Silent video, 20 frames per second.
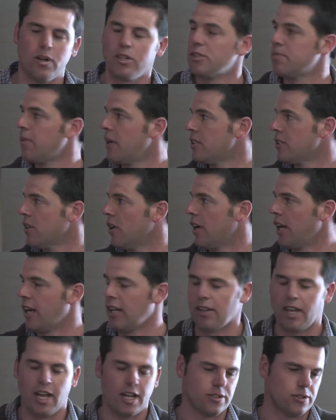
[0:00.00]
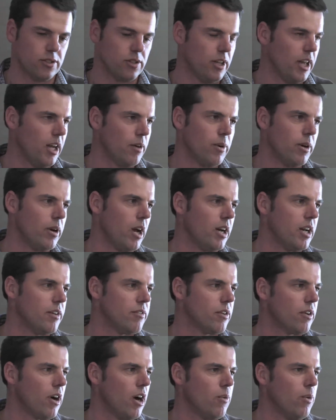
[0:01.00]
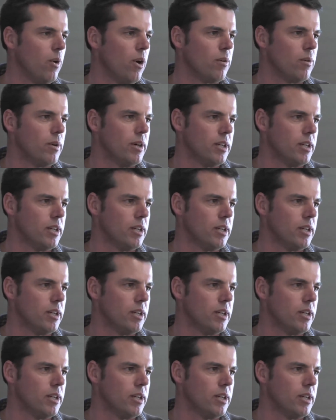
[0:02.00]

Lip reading: especially on any country like that, we don't even grow white